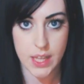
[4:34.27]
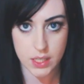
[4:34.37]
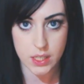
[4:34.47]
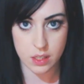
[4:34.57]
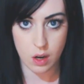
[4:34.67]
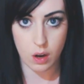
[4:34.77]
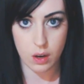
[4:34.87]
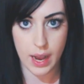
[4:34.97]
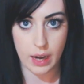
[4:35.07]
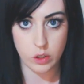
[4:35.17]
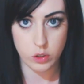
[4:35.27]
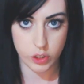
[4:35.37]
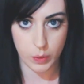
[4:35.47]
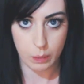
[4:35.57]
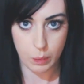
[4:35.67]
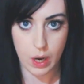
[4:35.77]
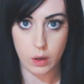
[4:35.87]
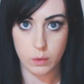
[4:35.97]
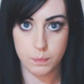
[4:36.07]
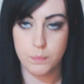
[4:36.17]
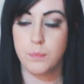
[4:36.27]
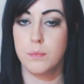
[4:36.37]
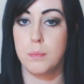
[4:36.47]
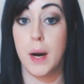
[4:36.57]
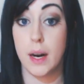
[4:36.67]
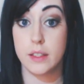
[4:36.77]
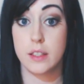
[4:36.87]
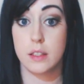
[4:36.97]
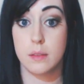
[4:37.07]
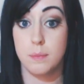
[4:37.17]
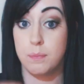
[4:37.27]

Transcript: This is not how you do it well, but